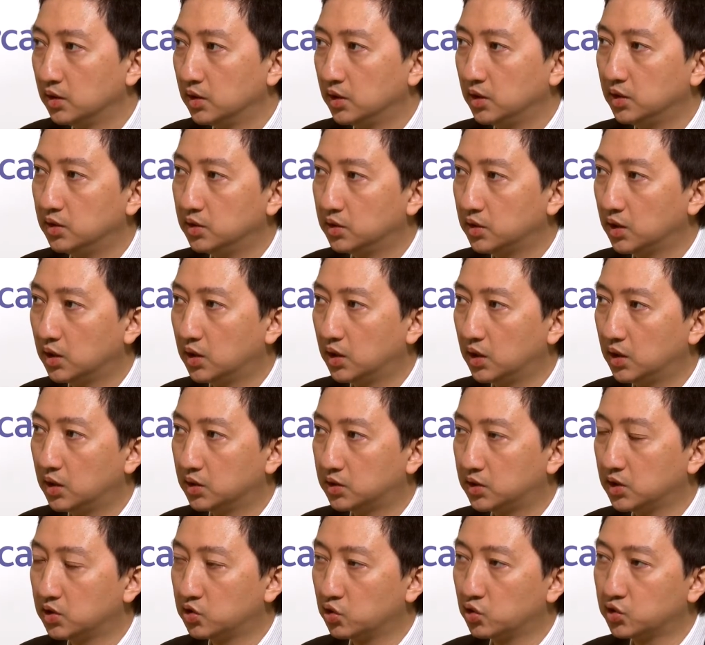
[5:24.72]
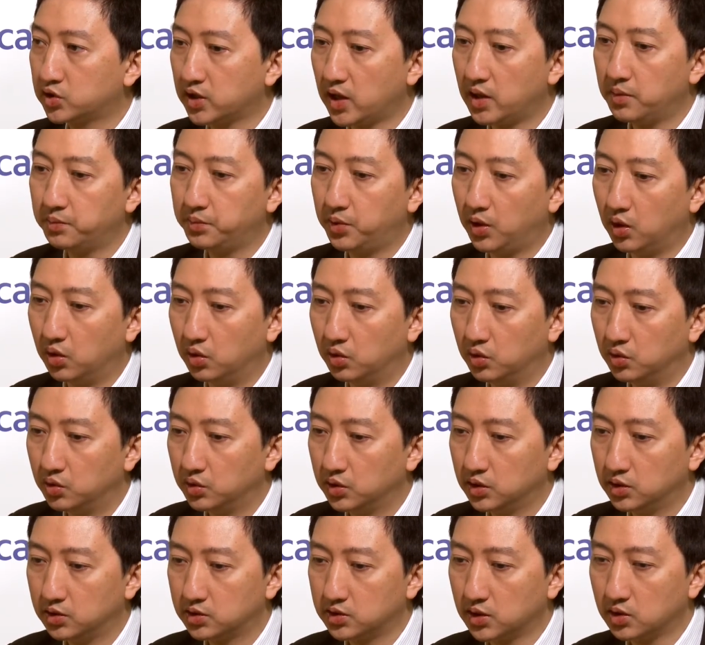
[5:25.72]
in the tissue sample,
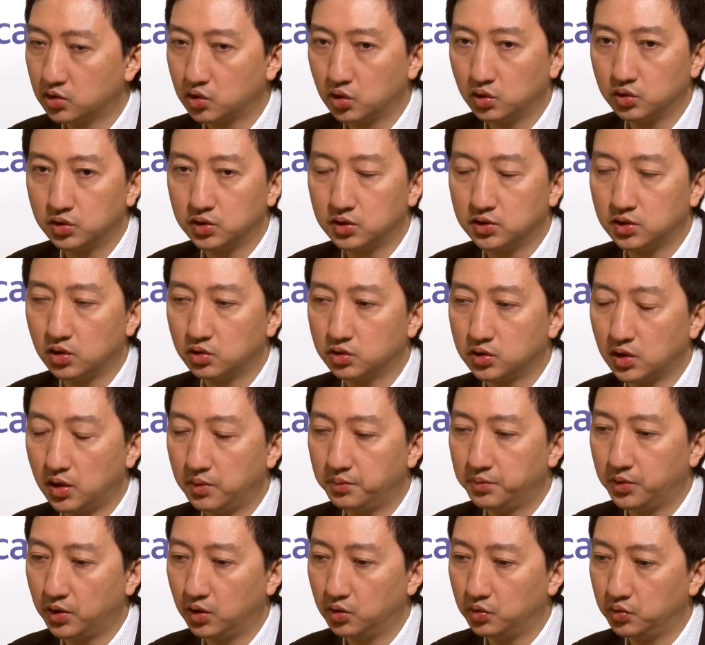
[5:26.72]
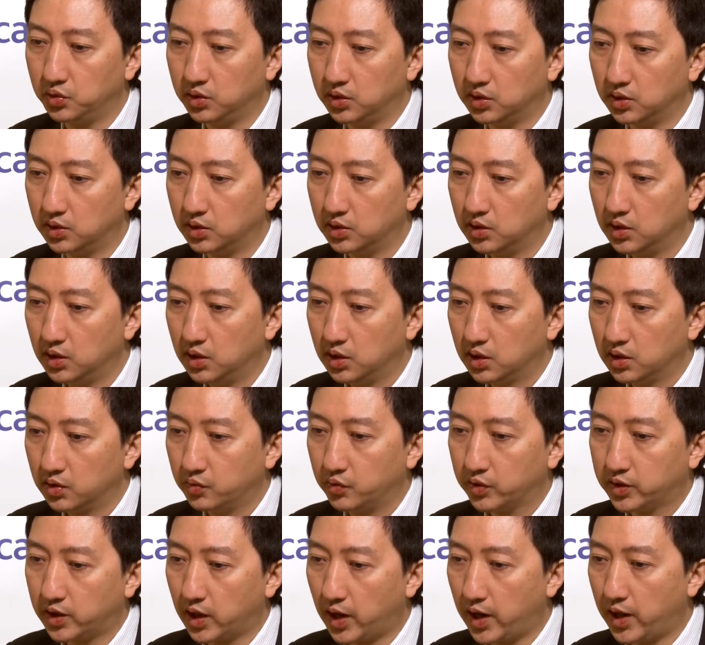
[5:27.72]
in surgical tissue sample, we,
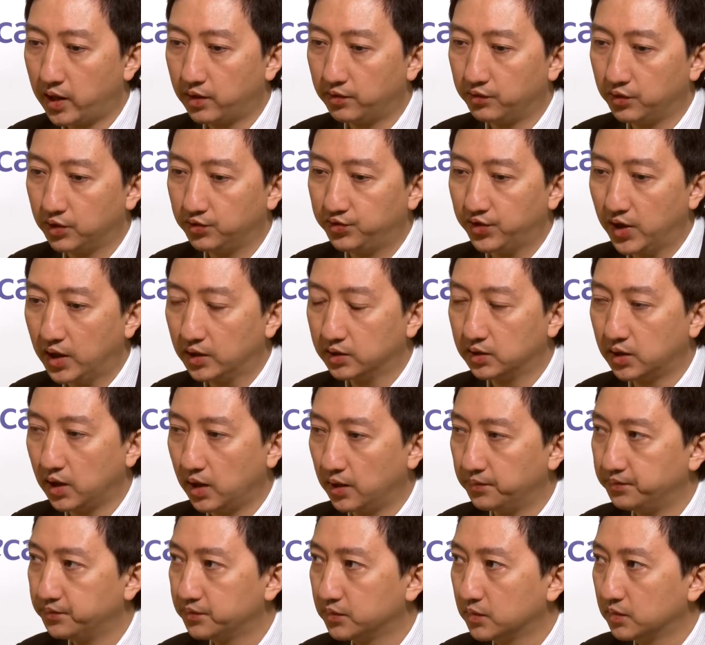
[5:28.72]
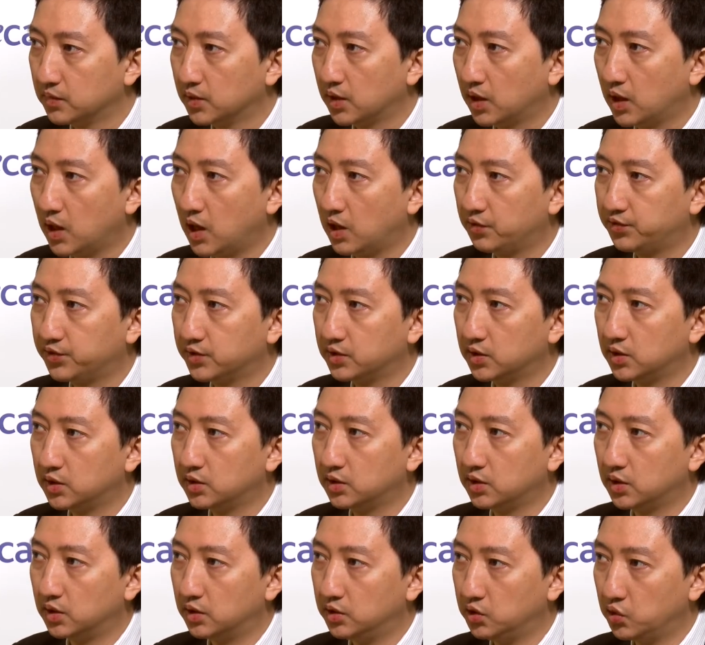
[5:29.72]
we collect, we found that after
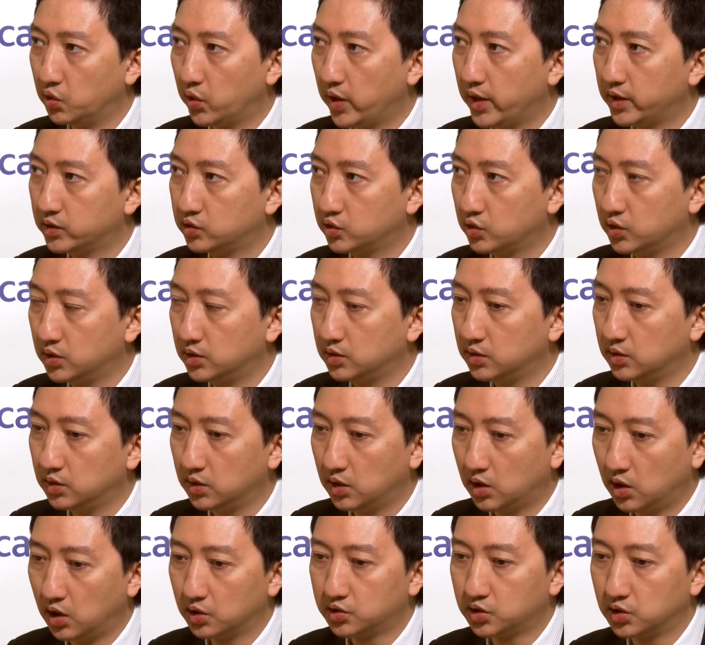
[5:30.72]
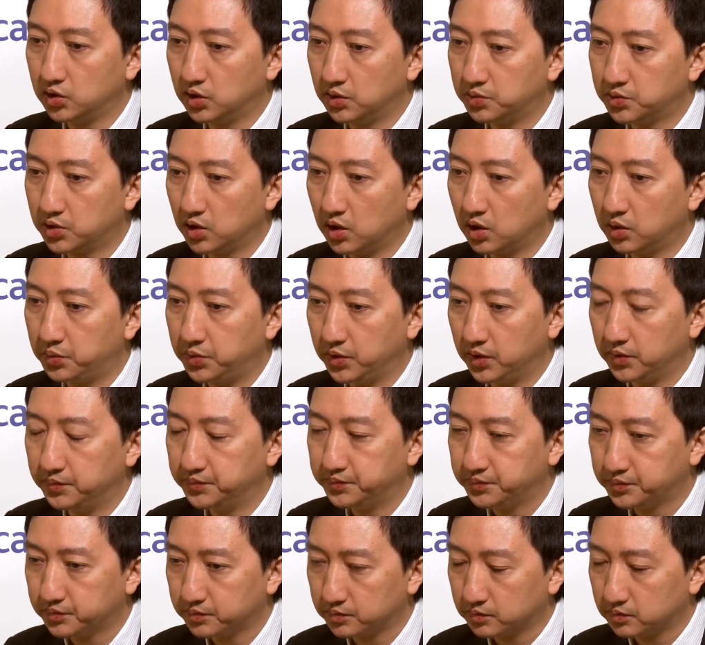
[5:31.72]
the new adjuvant erlotinib therapy,
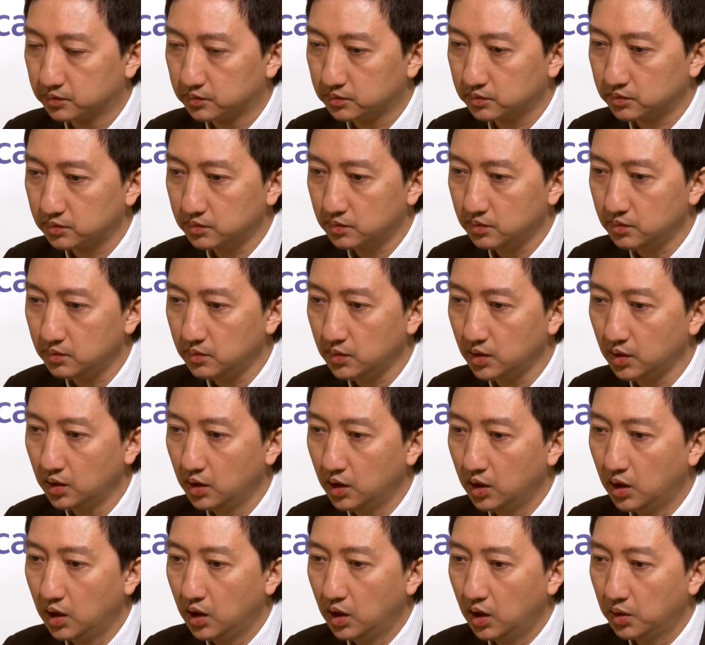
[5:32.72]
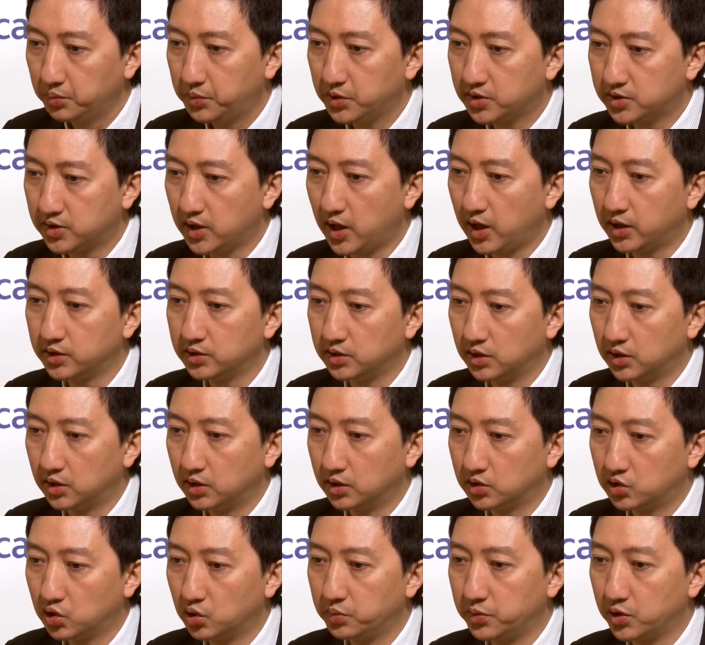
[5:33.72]
the size
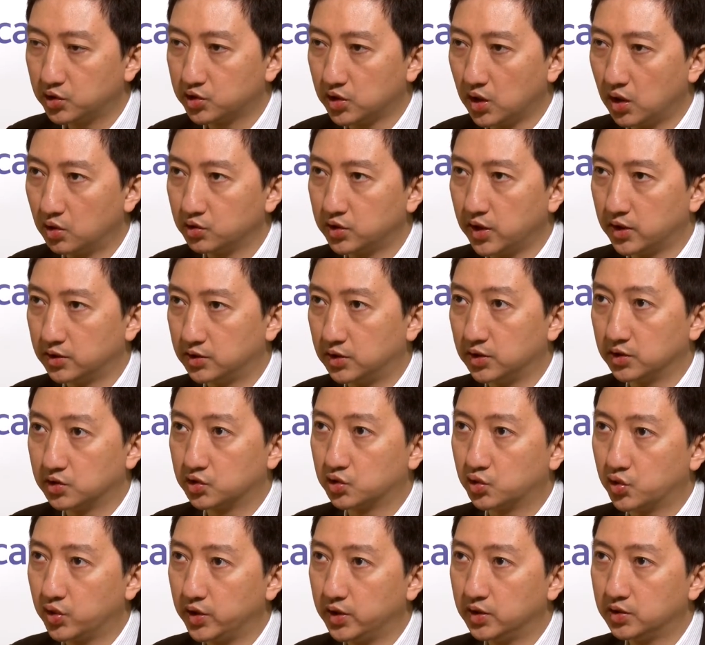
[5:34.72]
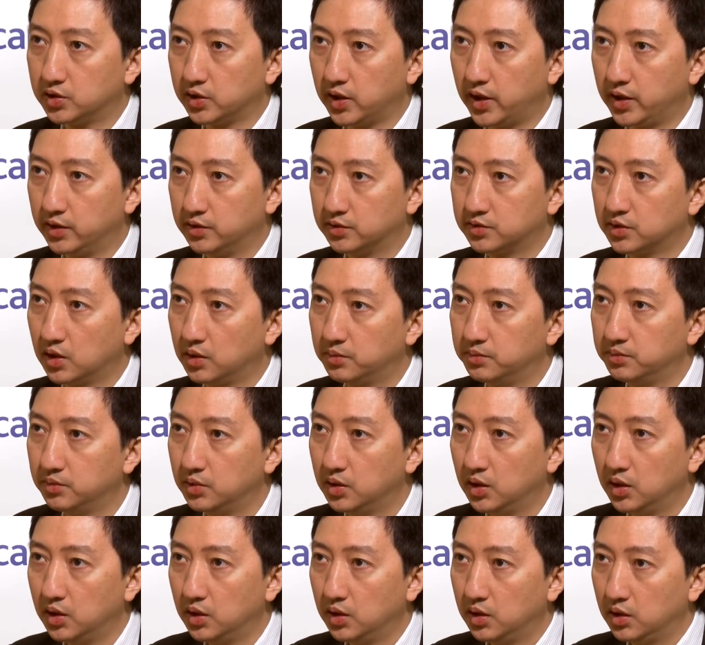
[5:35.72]
of tumor cells has decreased and some
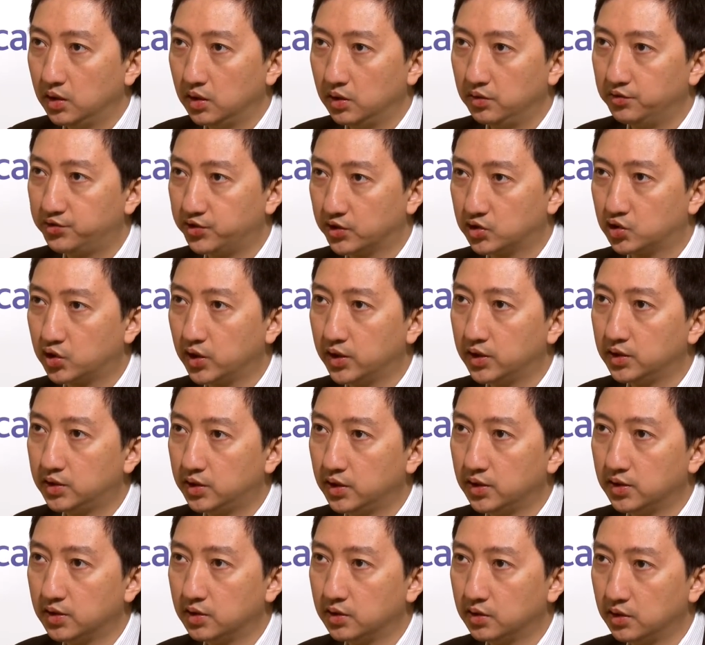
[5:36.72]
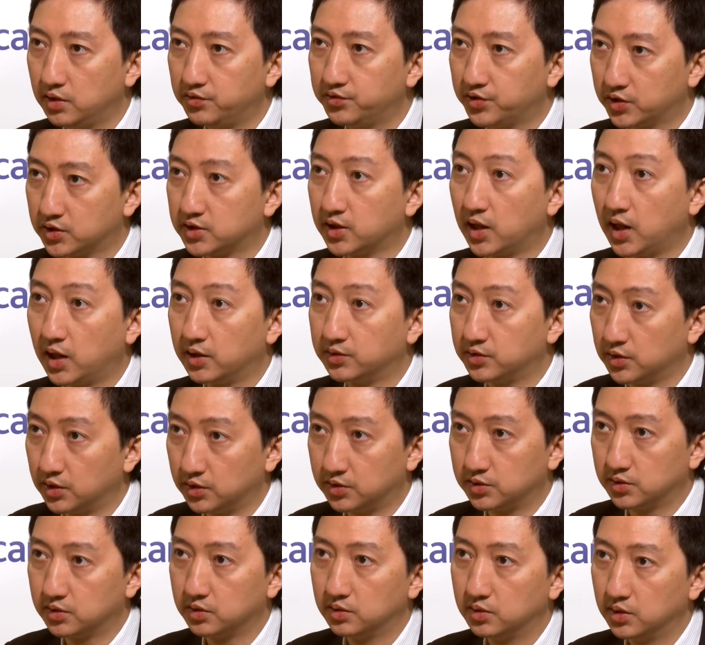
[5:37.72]
infiltrating lymphocytes
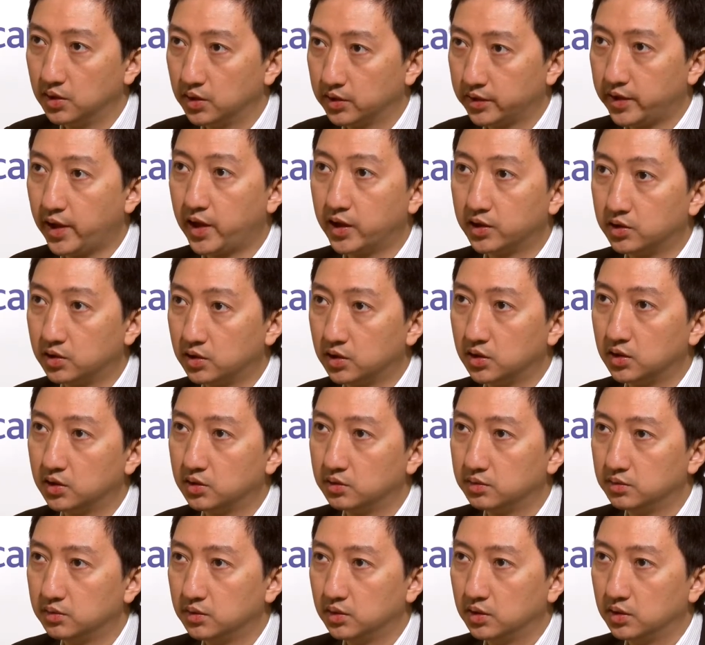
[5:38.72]
is gathered